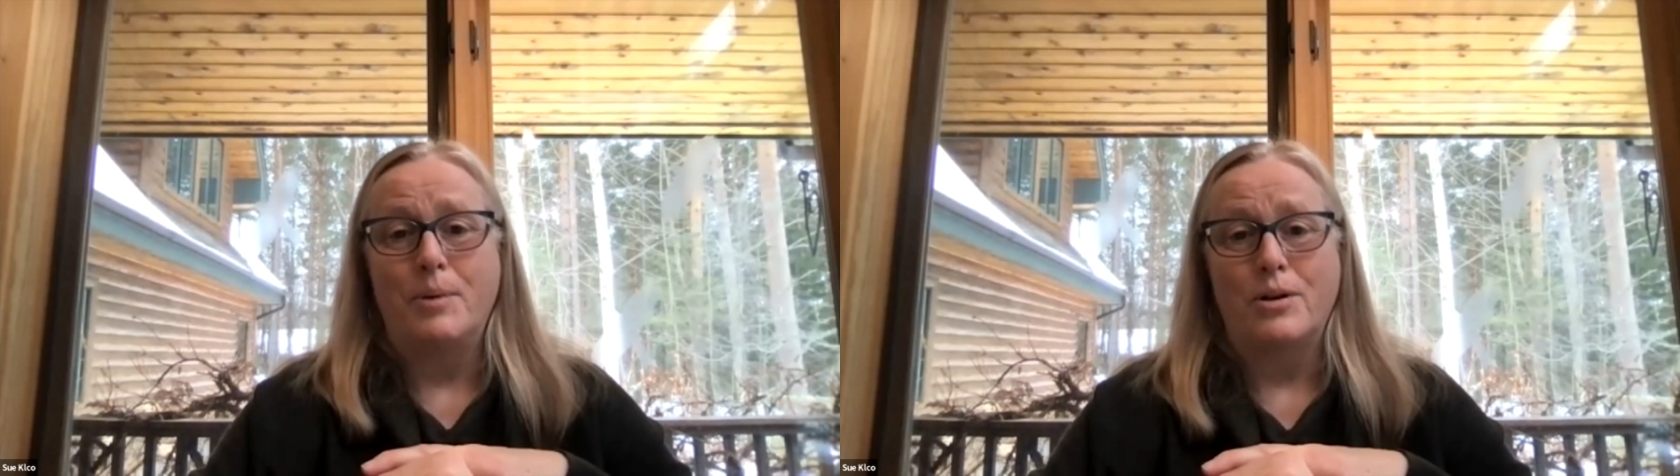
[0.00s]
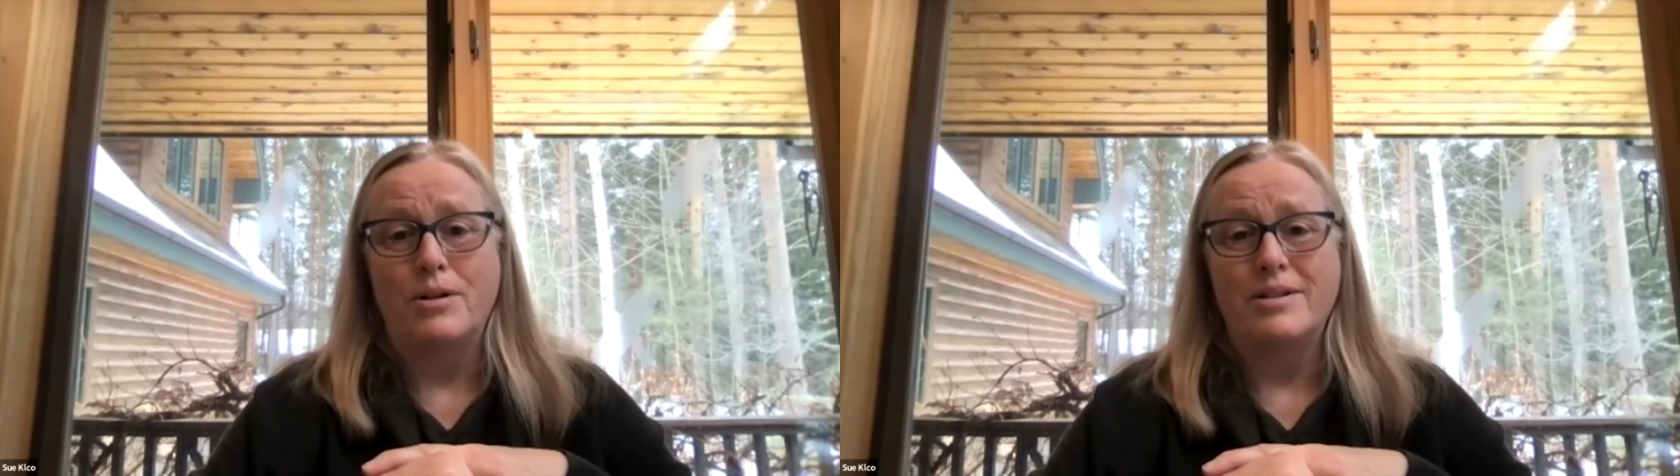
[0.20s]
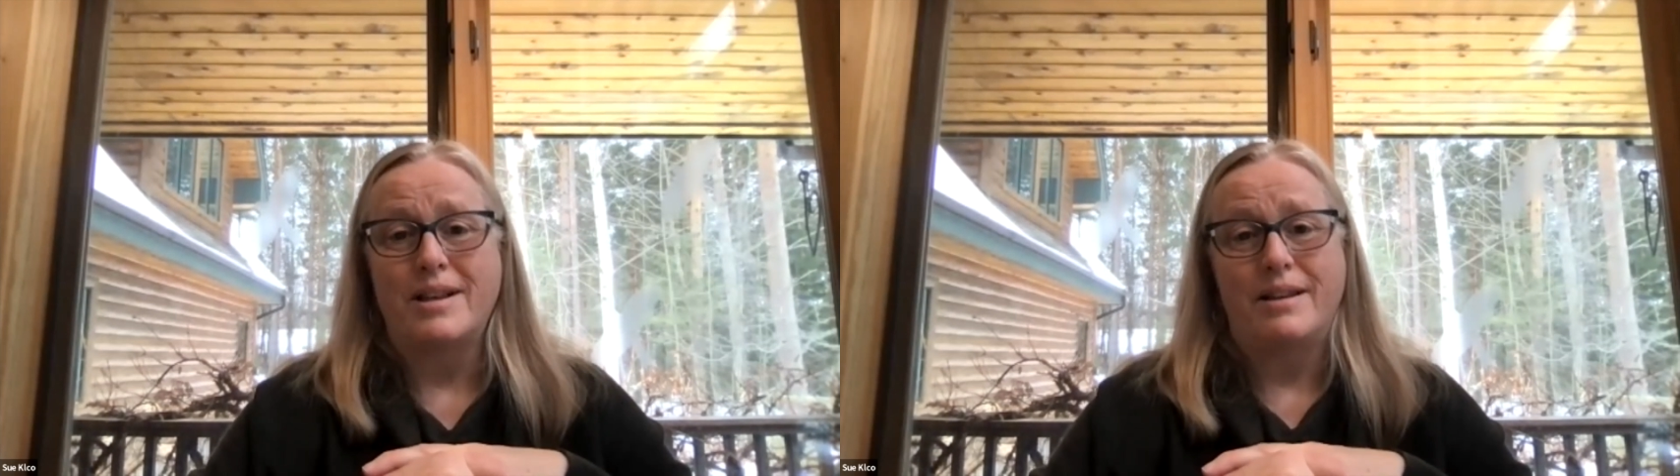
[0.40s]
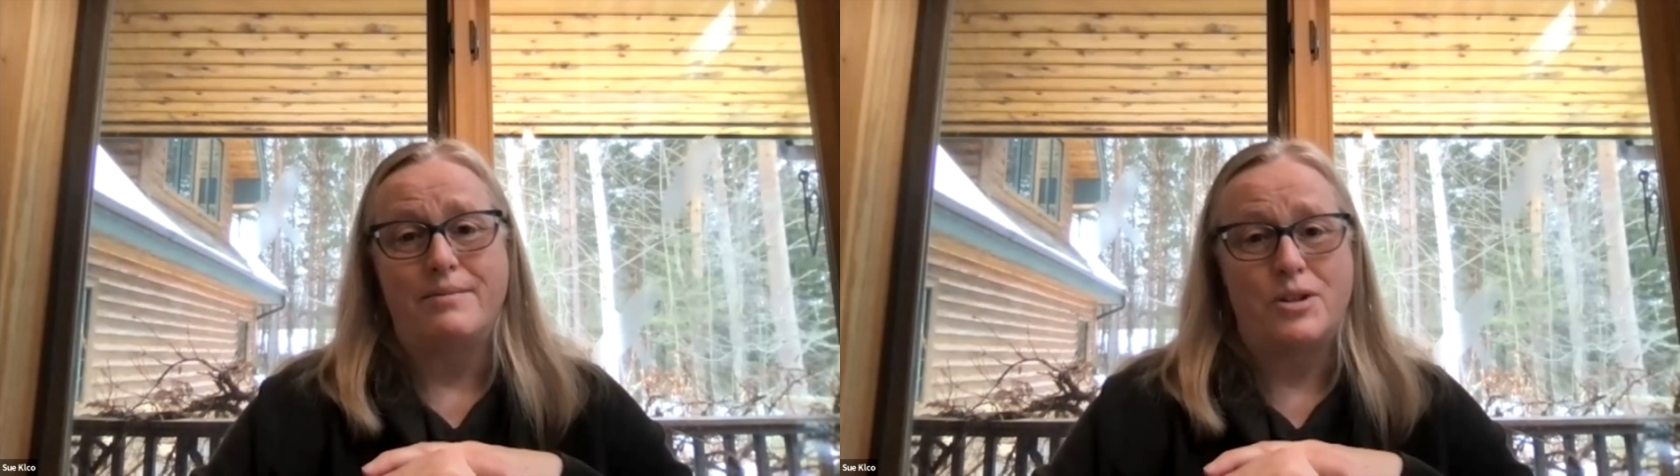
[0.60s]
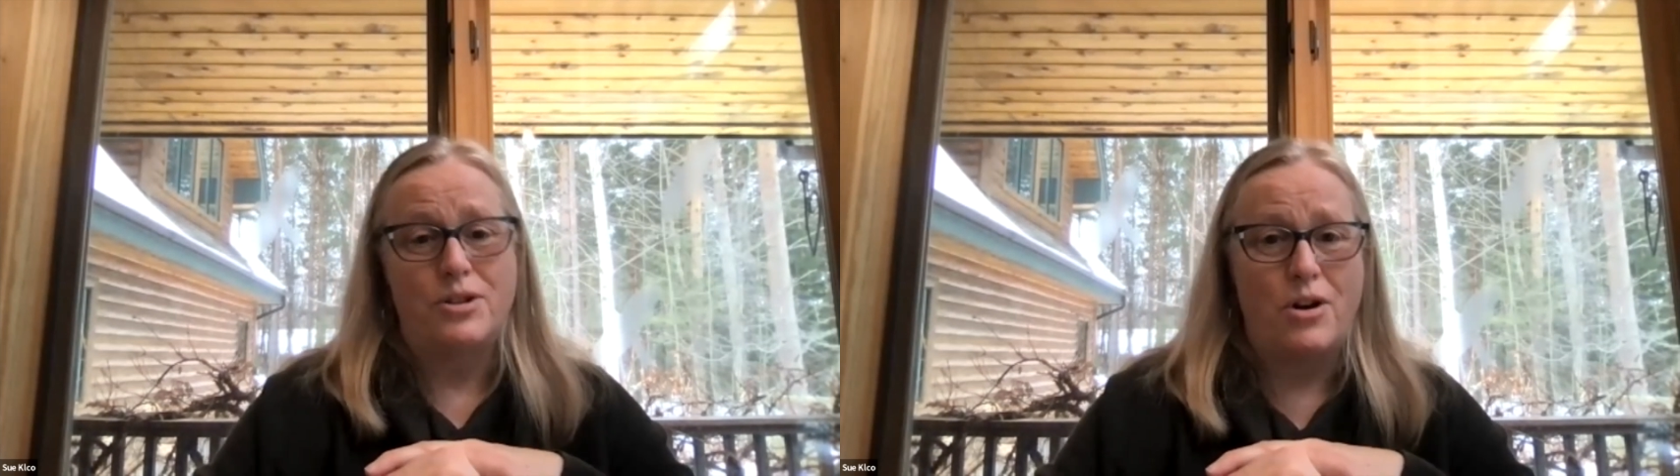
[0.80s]
birds. I love
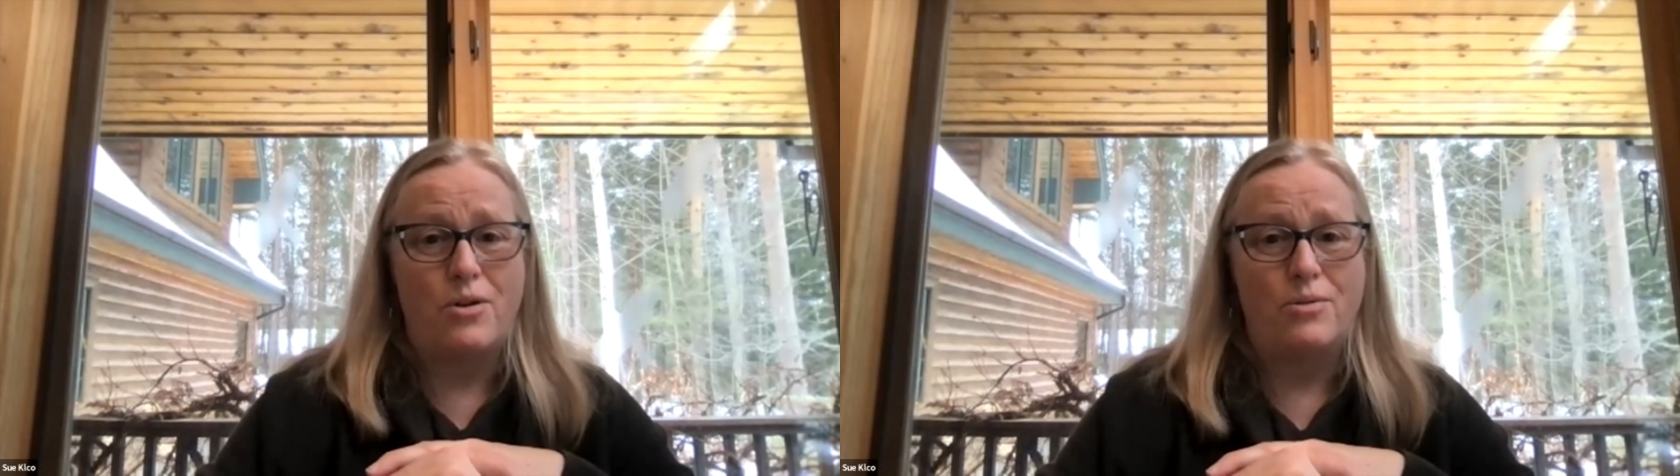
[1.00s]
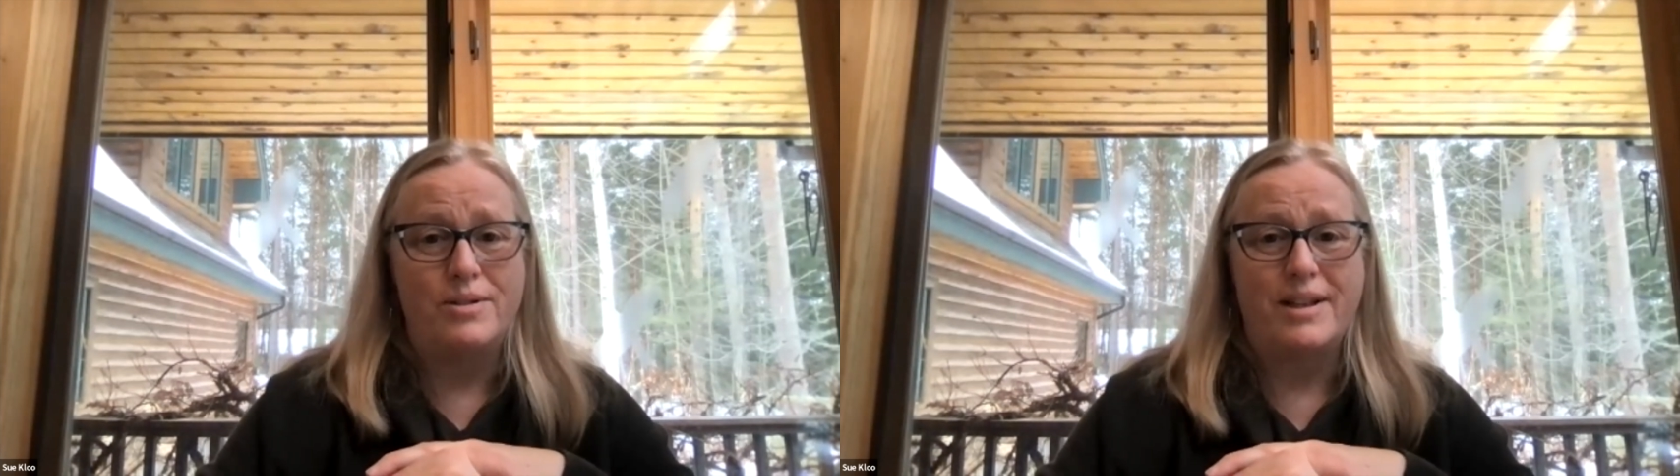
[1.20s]
stones.